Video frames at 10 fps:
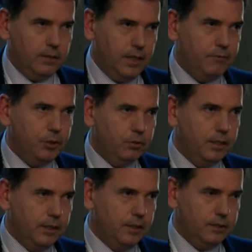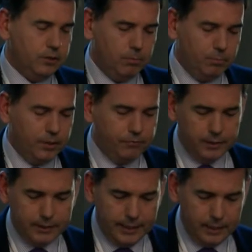giving you some brief
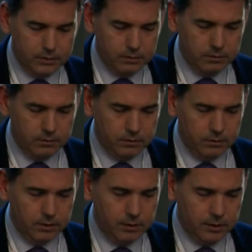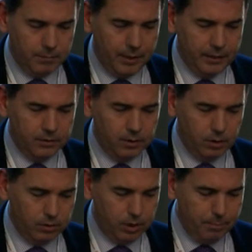details on the main
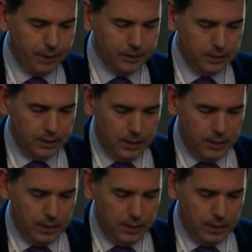hot topics,